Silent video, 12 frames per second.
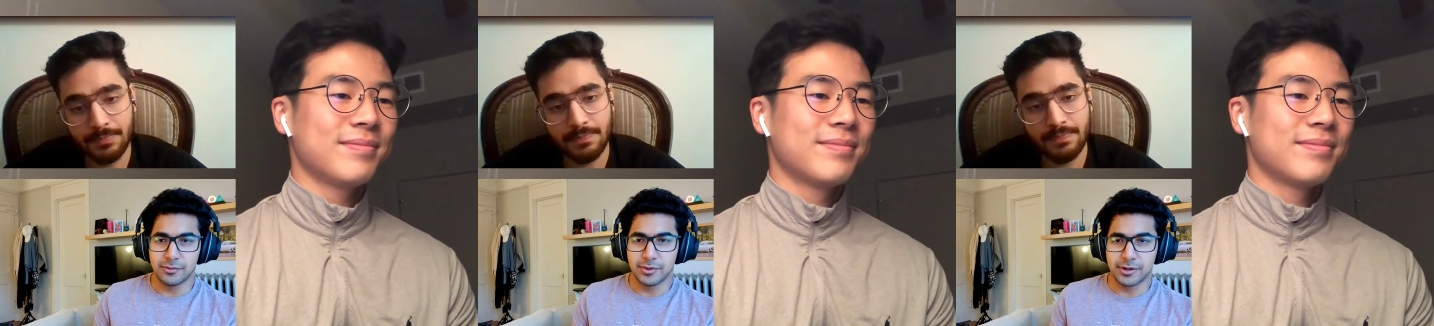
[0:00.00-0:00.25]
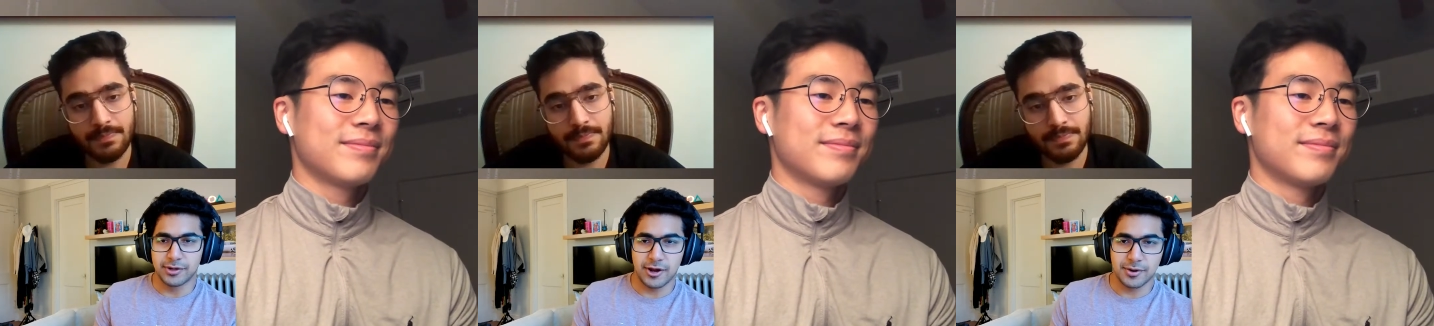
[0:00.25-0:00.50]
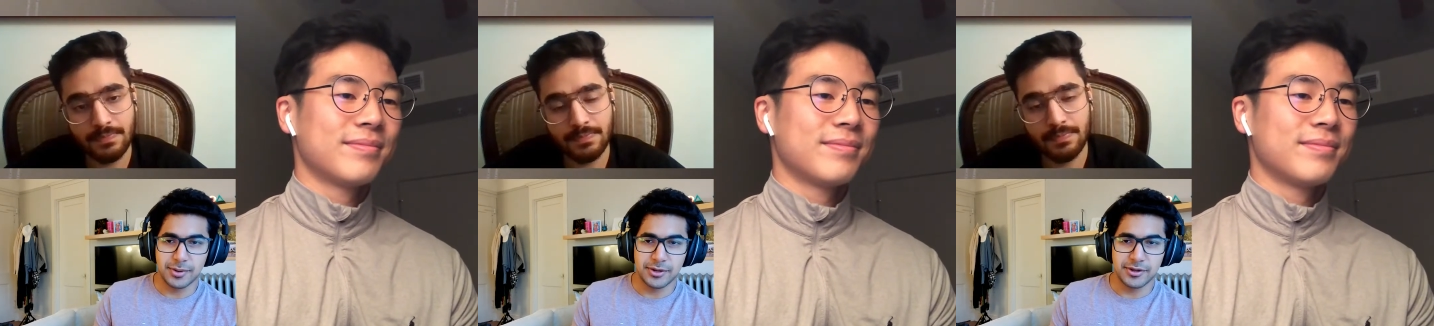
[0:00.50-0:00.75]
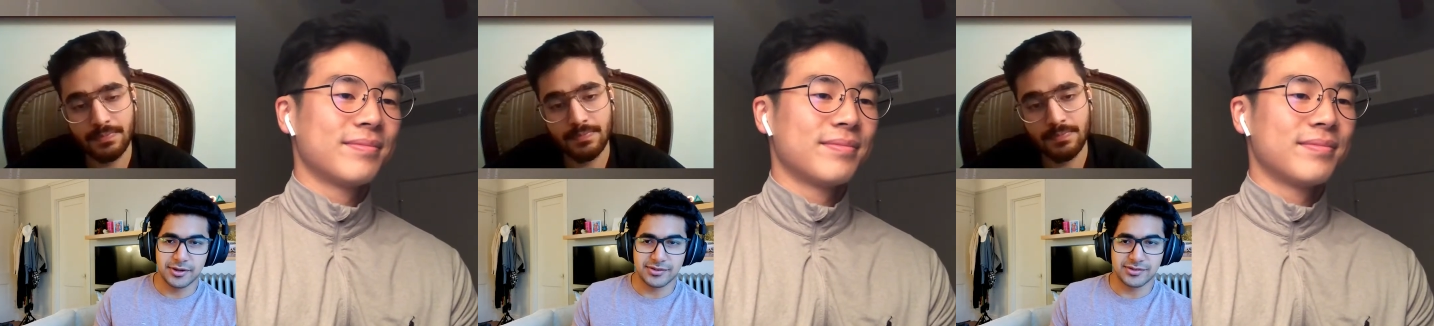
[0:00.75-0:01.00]
Speaker 1: what I want to talk
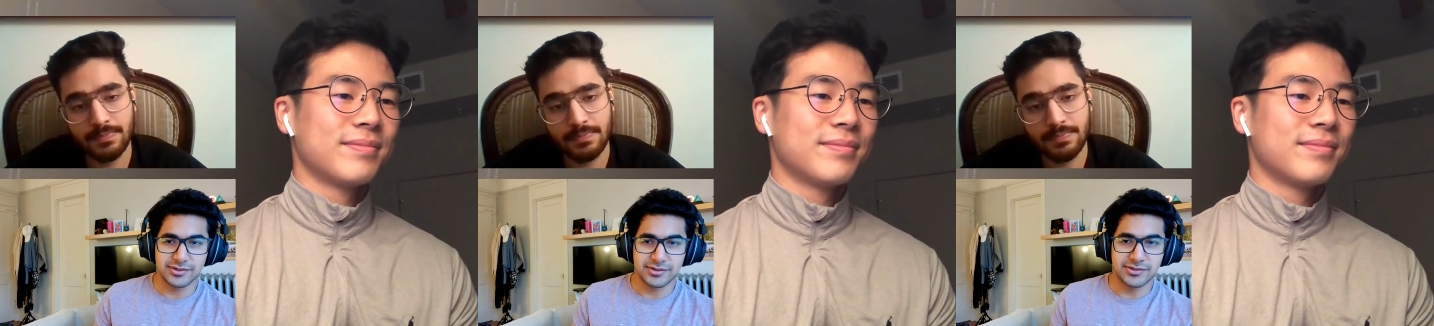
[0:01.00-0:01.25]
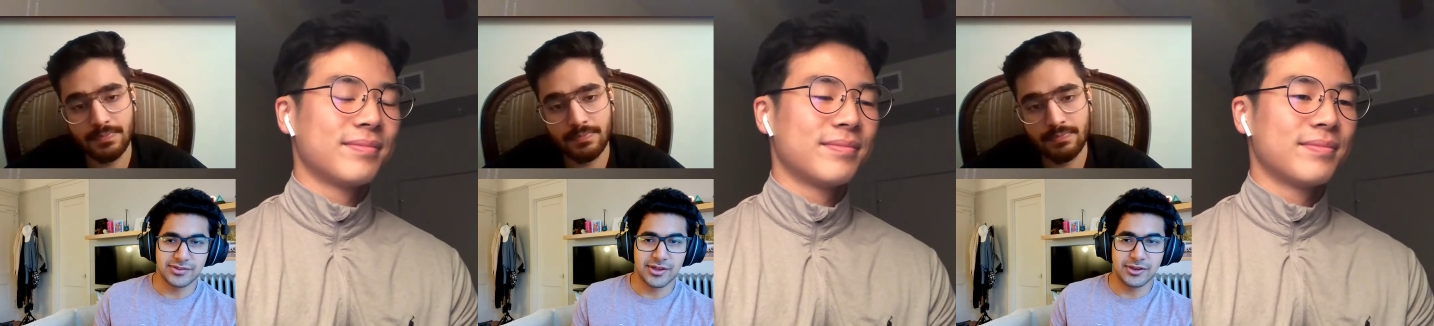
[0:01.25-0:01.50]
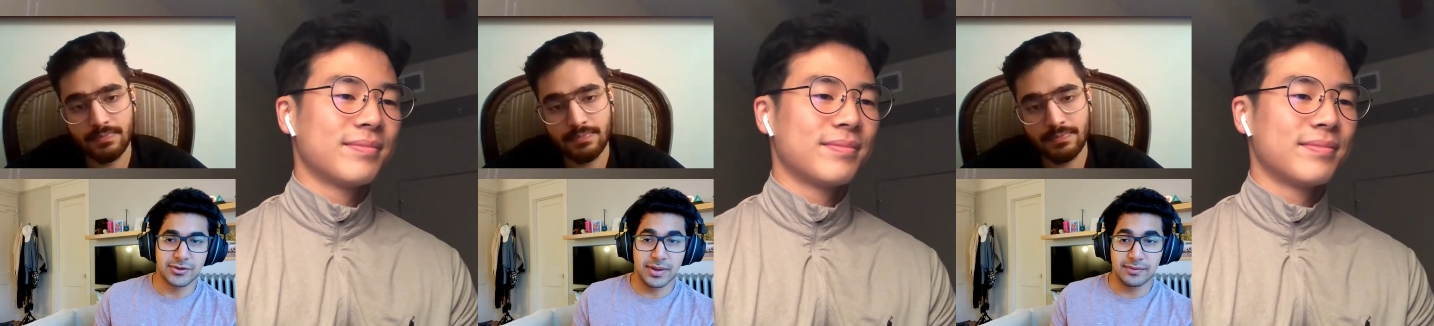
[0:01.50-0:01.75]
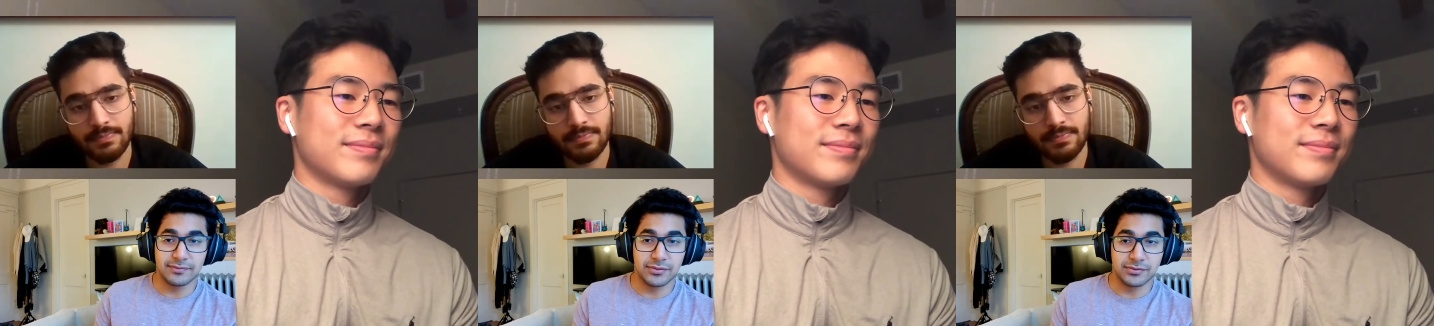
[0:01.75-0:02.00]
about next is that
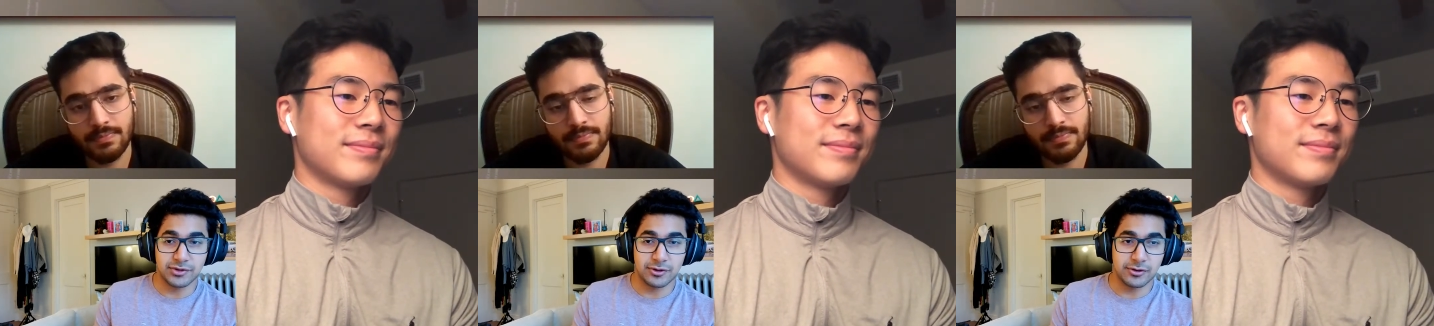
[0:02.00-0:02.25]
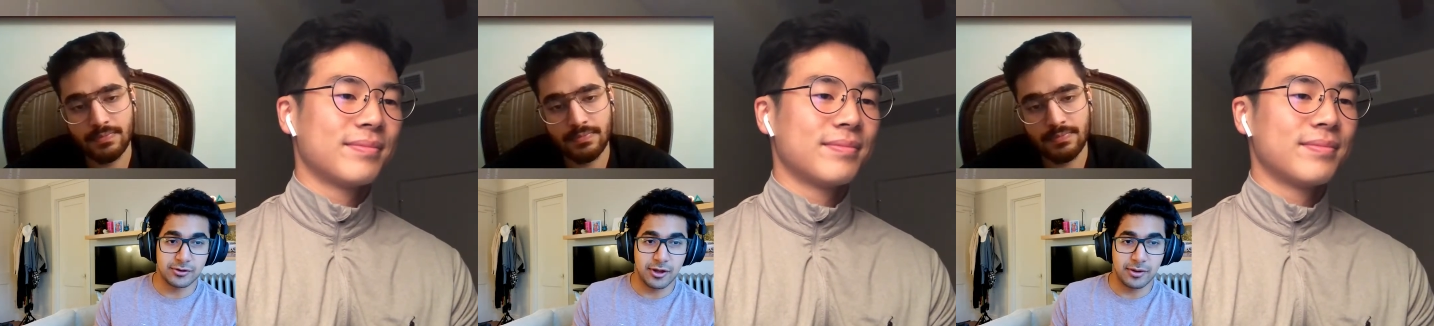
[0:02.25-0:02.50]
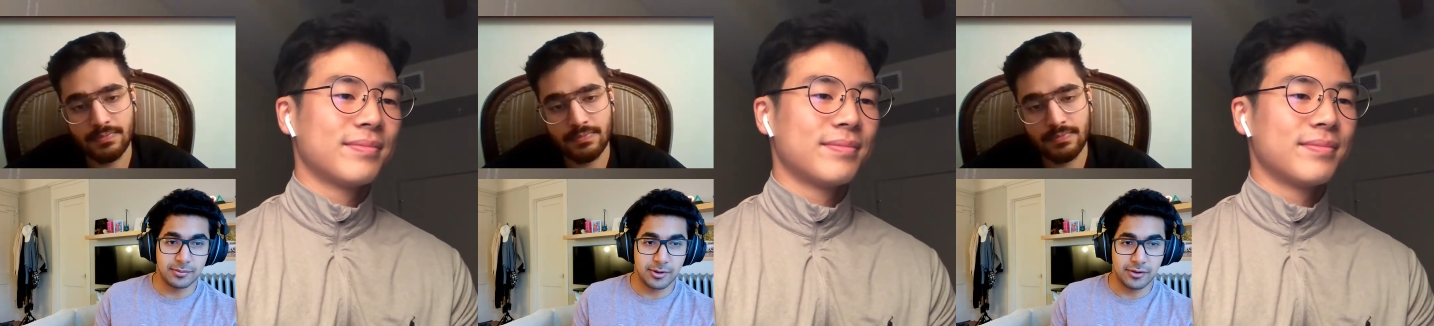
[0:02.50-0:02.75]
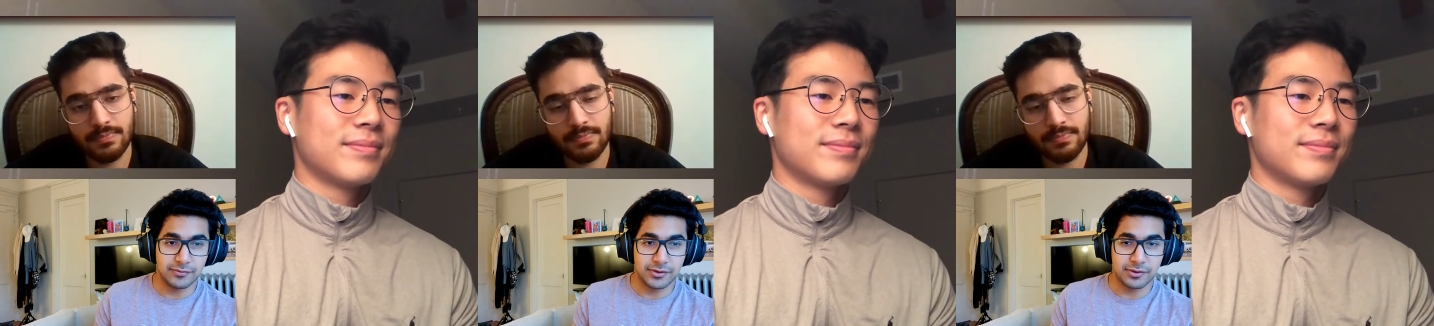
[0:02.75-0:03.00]
you have you started a
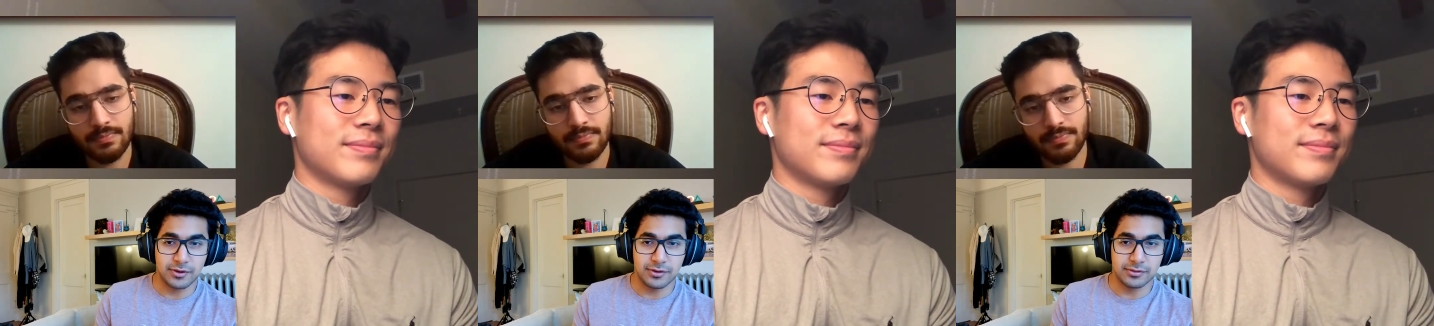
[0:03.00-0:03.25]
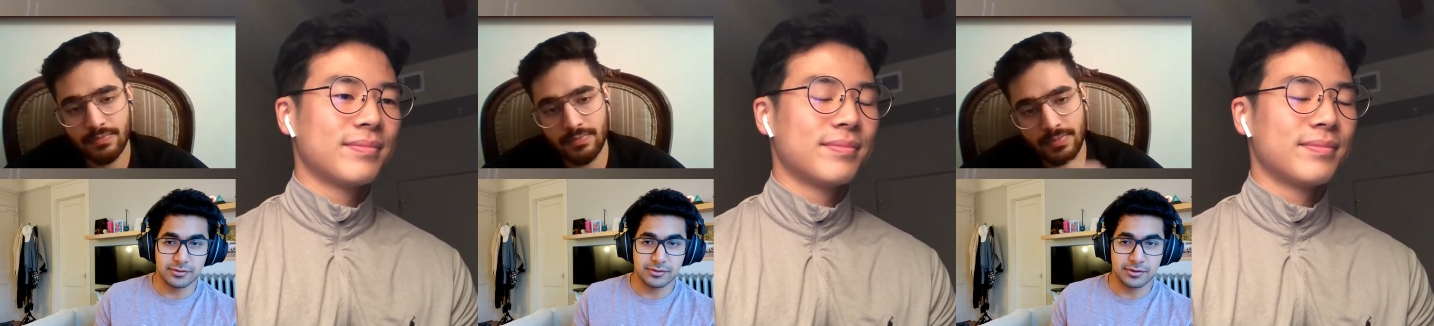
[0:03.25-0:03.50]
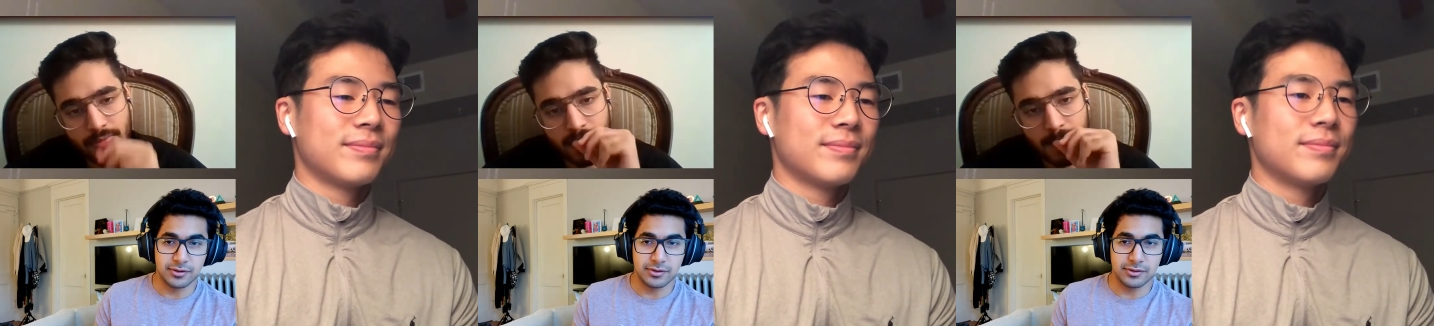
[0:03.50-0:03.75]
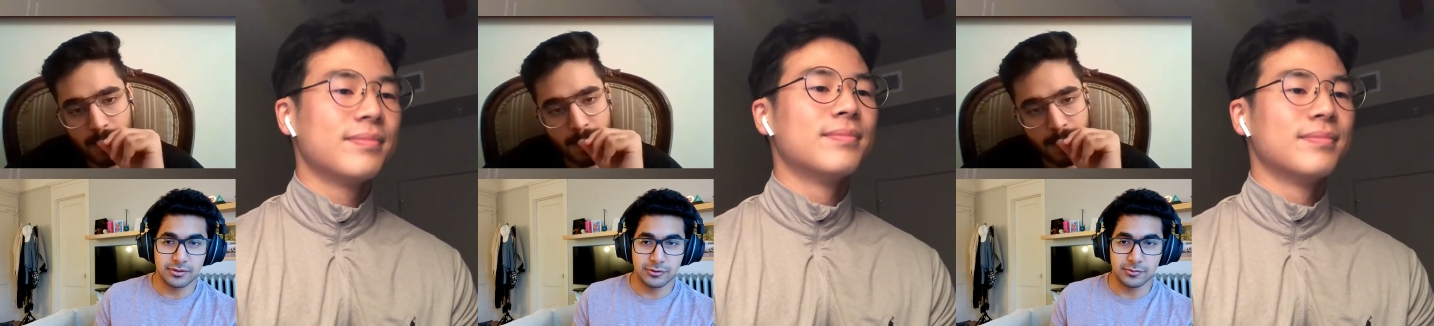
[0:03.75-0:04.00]
nonprofit called
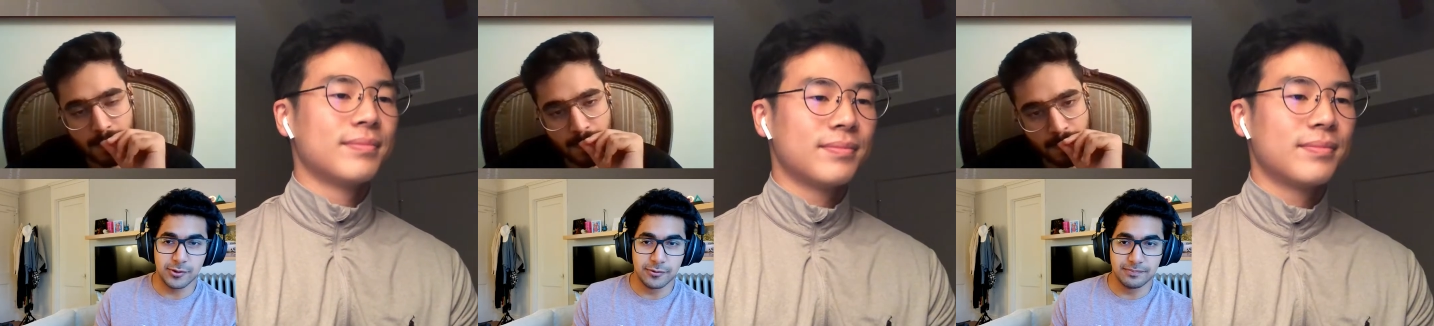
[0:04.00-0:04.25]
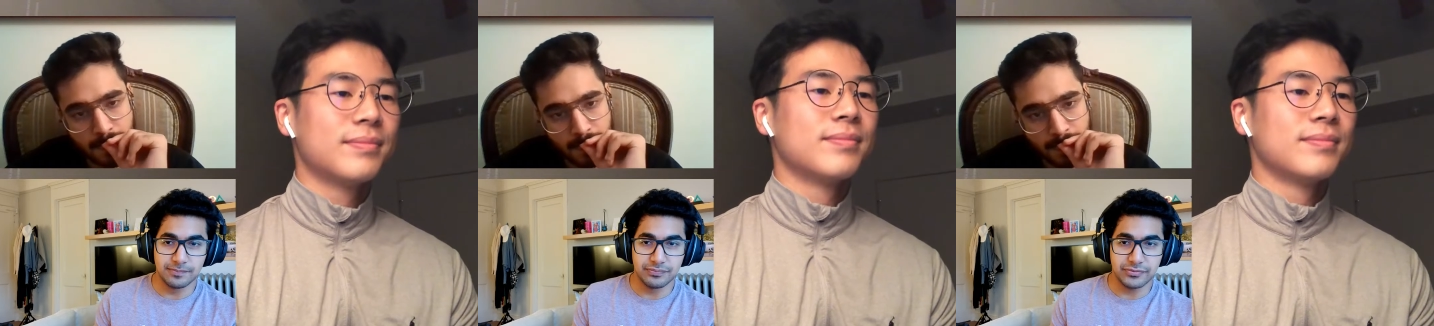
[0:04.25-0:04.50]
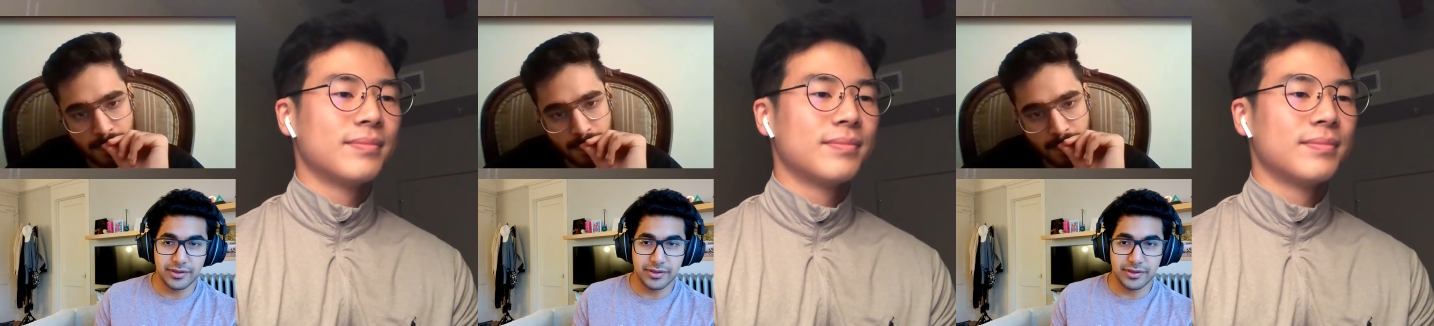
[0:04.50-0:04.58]
uh, Illuma.